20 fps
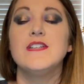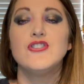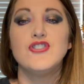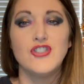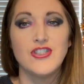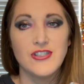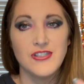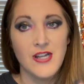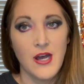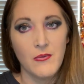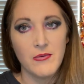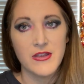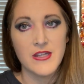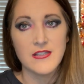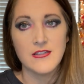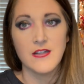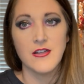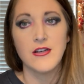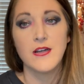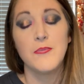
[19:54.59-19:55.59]
Just not with
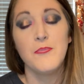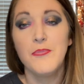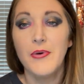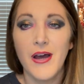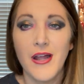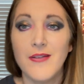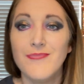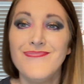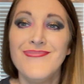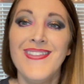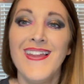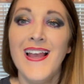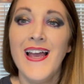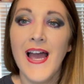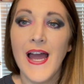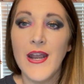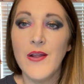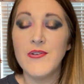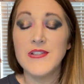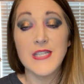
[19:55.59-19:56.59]
this look. But
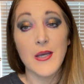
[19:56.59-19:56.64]
anyways,